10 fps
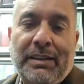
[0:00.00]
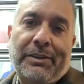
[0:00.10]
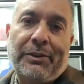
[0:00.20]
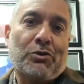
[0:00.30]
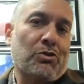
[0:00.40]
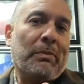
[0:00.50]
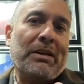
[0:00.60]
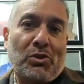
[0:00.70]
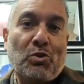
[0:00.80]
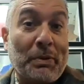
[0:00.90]
Not so much
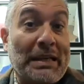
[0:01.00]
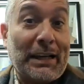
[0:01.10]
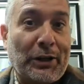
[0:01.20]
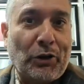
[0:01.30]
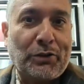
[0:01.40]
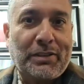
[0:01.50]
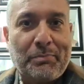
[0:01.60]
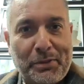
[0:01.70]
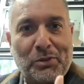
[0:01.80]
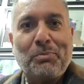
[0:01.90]
to be a god,
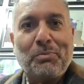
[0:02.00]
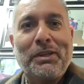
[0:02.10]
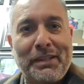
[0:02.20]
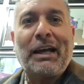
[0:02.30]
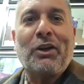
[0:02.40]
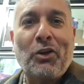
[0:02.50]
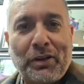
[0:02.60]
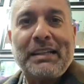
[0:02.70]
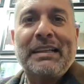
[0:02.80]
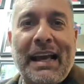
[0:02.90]
but to be a god
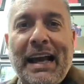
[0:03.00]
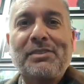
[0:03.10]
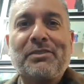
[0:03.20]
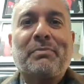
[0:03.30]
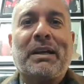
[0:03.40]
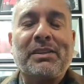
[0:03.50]
in the eyes of many.